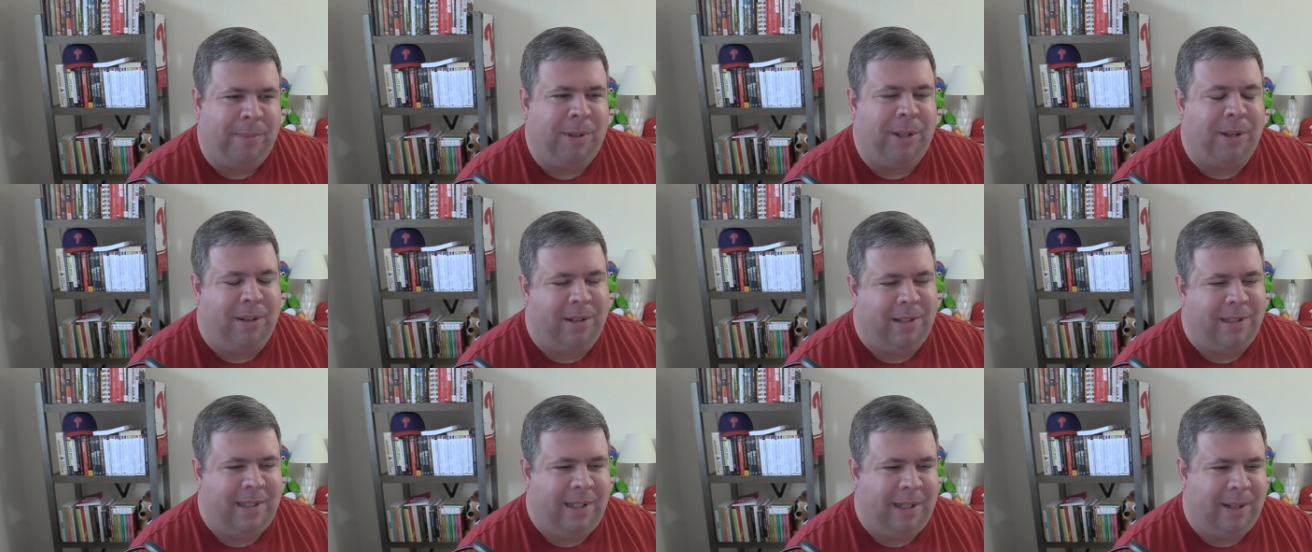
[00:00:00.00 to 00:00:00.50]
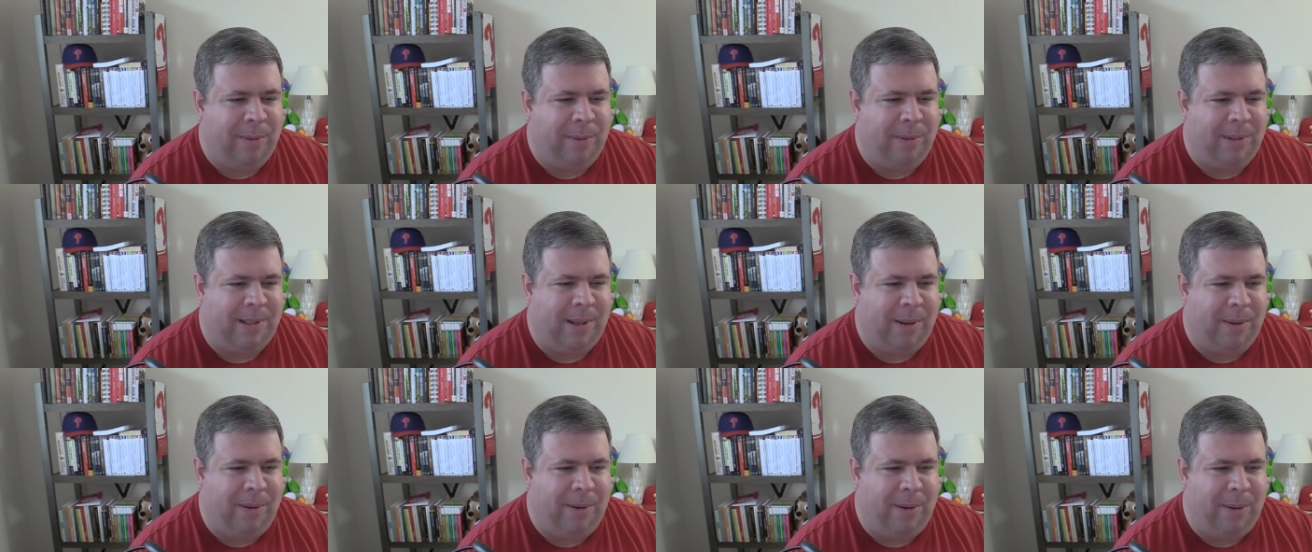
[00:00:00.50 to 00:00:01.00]
Curious to hear
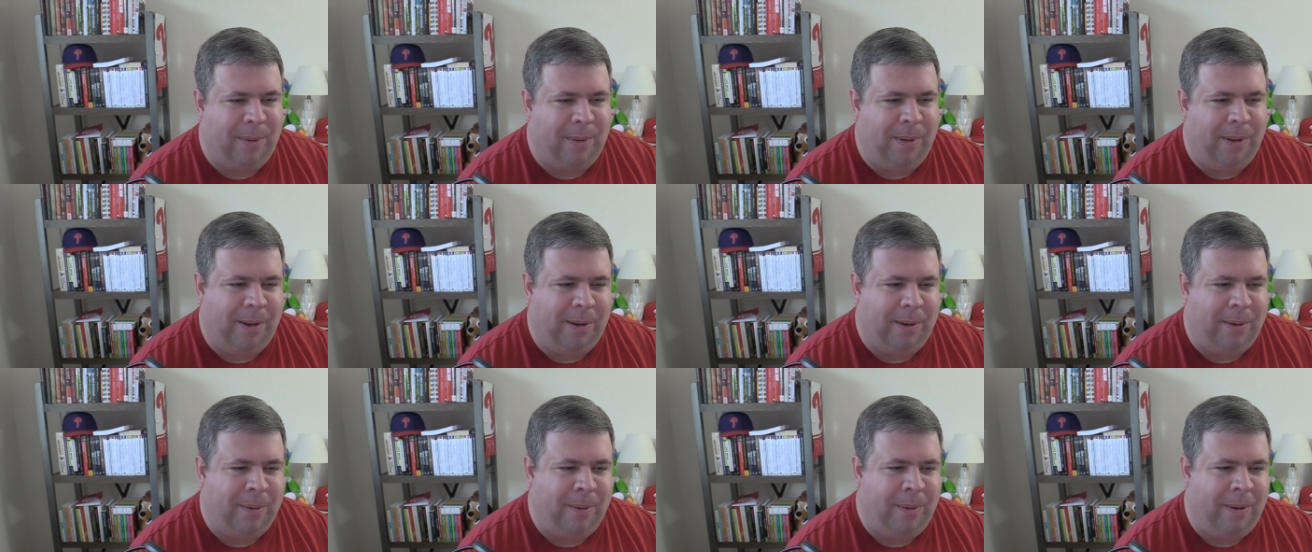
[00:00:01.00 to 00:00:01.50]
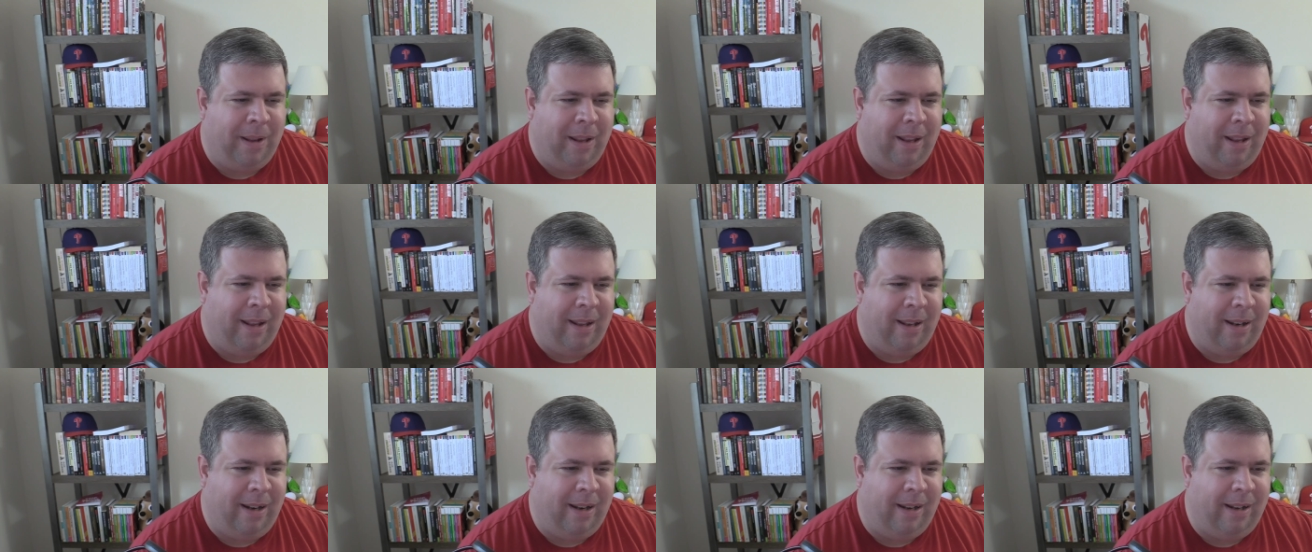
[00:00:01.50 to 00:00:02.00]
what's going on with you.
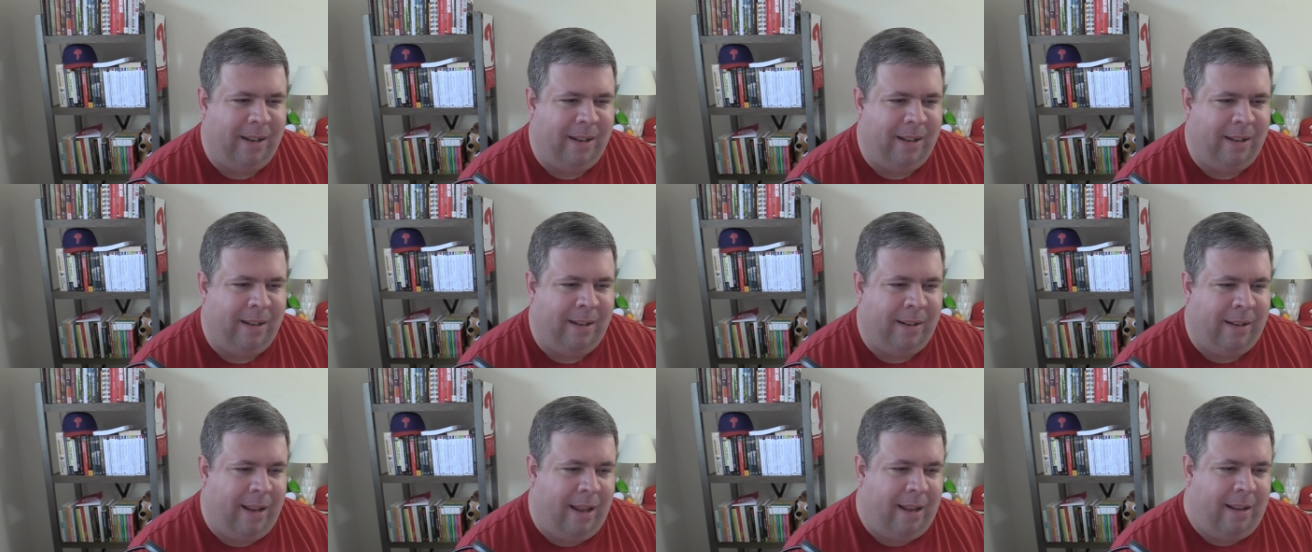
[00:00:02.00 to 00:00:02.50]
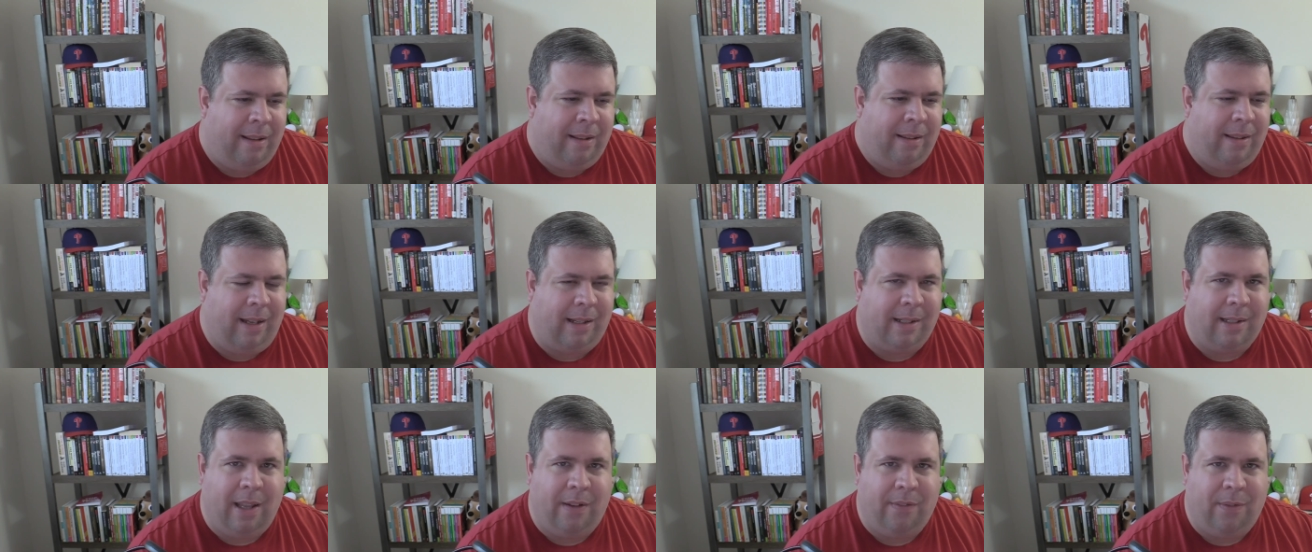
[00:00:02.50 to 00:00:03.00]
And yeah,
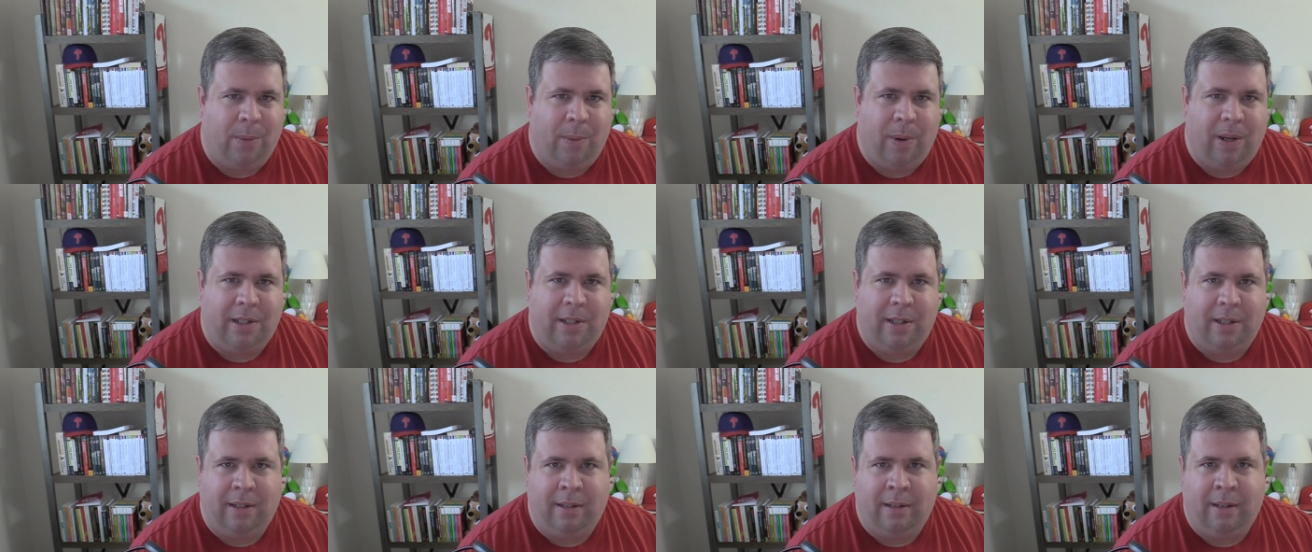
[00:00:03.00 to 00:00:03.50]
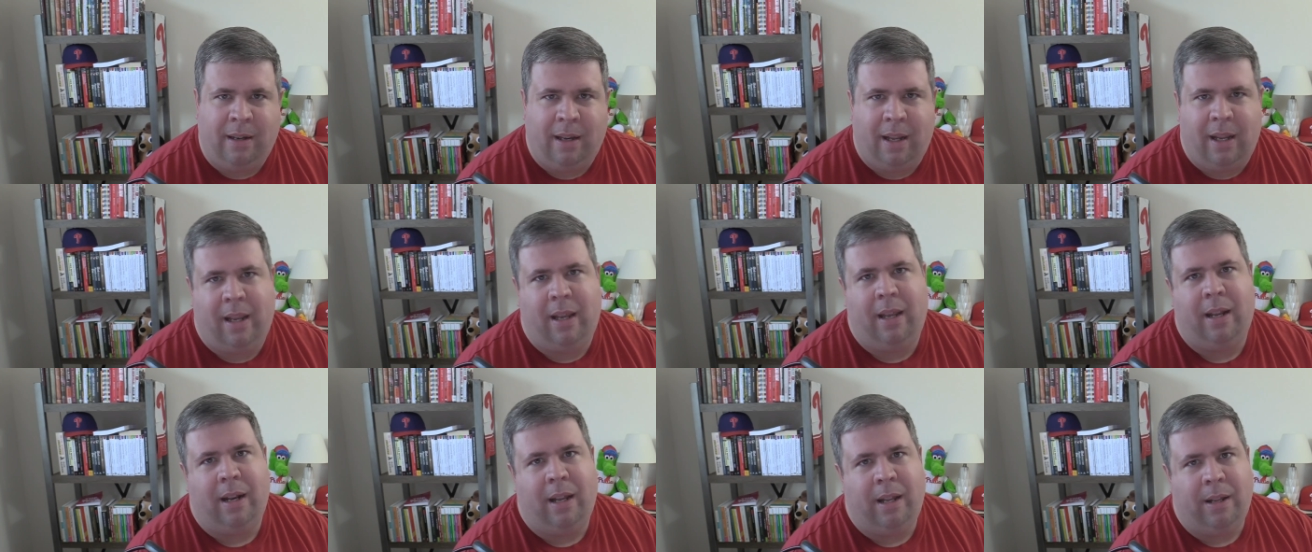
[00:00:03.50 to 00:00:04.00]
thanks a lot for watching,
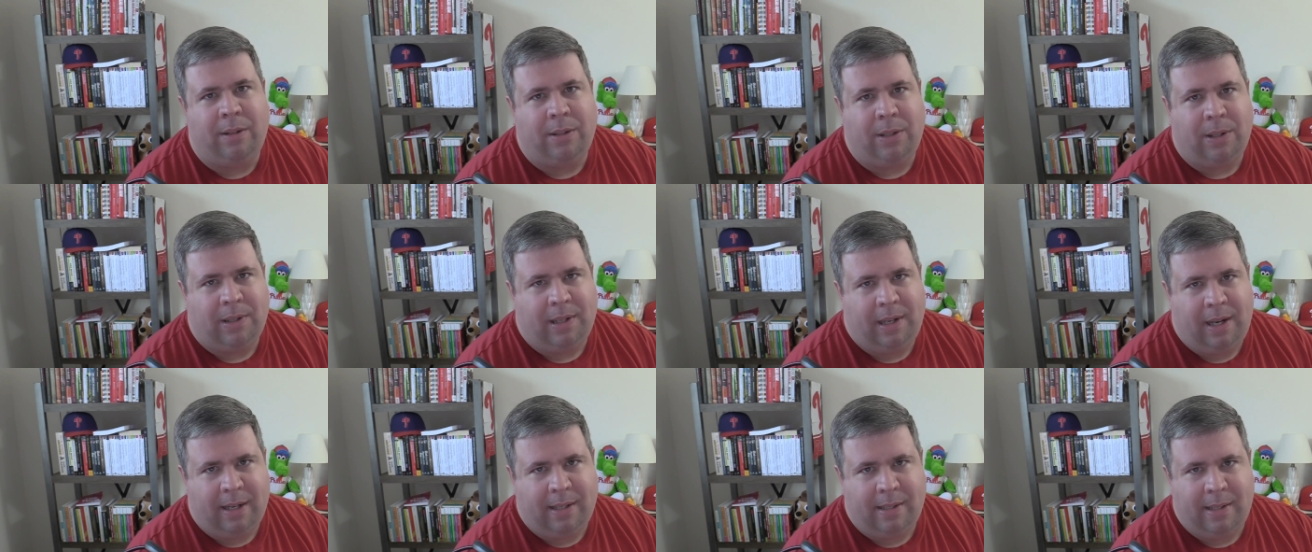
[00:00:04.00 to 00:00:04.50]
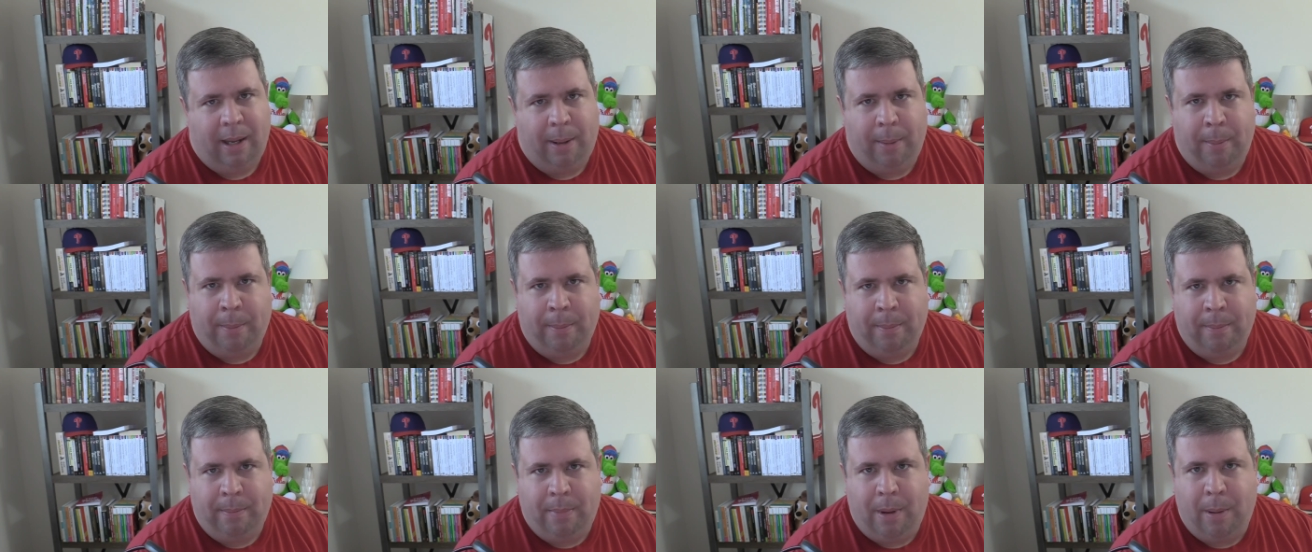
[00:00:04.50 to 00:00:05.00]
and I'll talk to you next
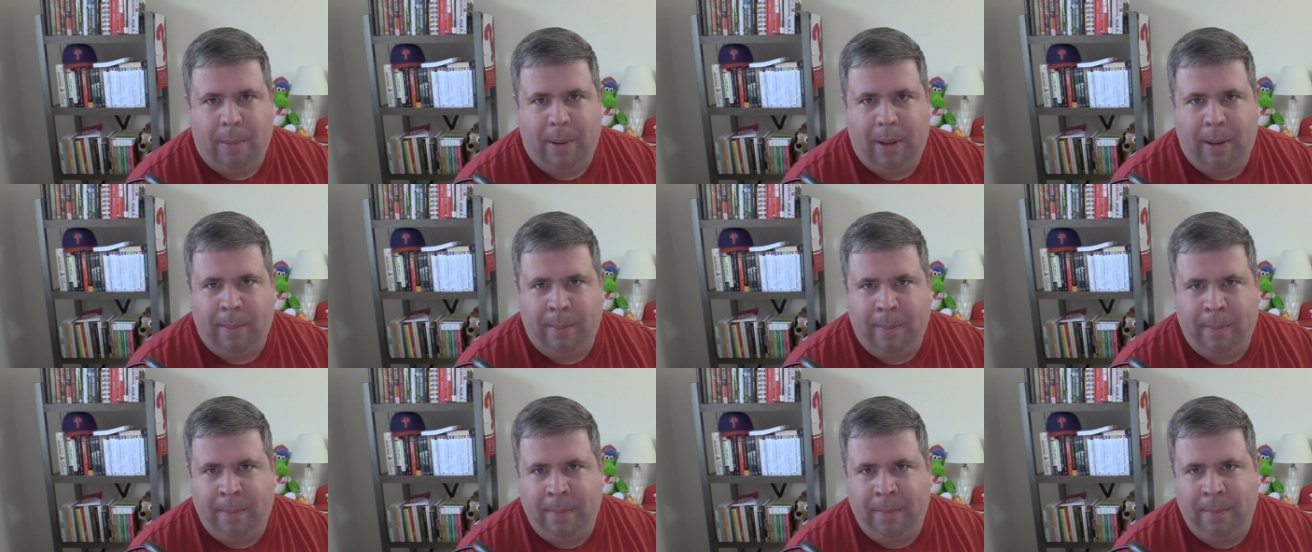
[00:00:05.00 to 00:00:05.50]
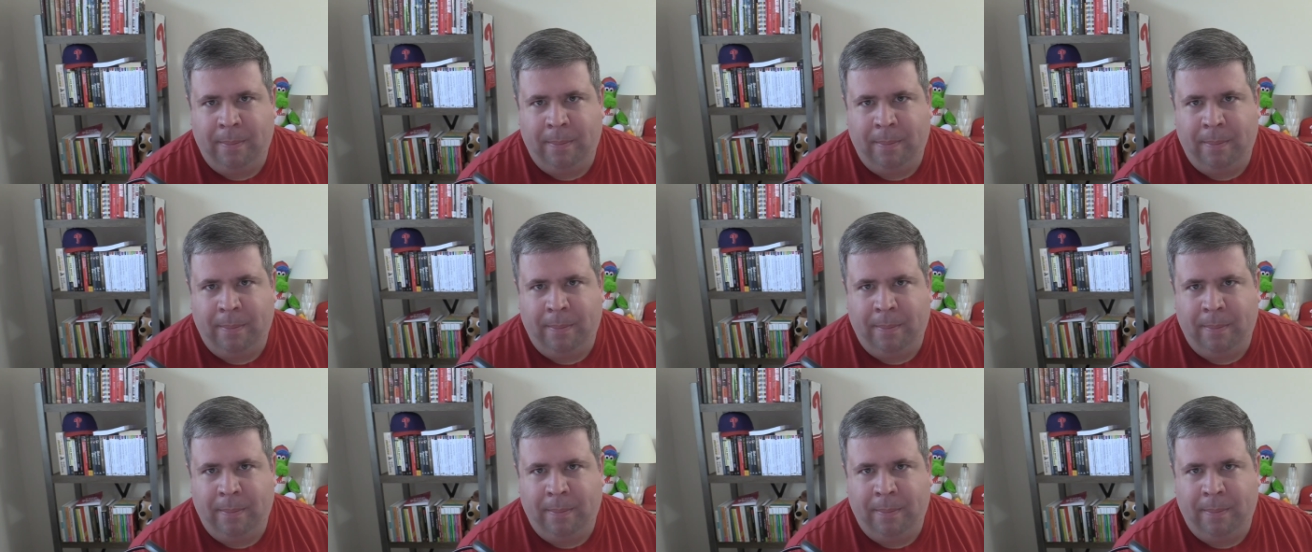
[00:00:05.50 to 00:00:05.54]
time. Bye bye.